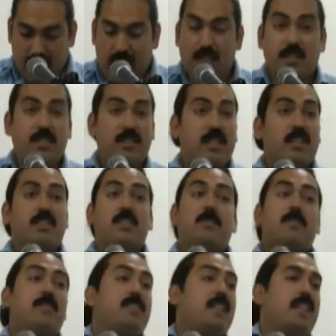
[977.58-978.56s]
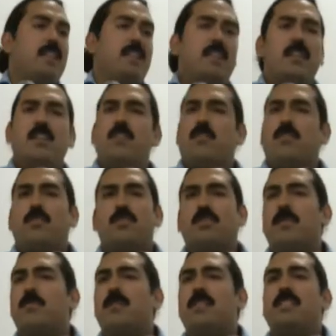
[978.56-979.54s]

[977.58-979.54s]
And she's actually been taken, for some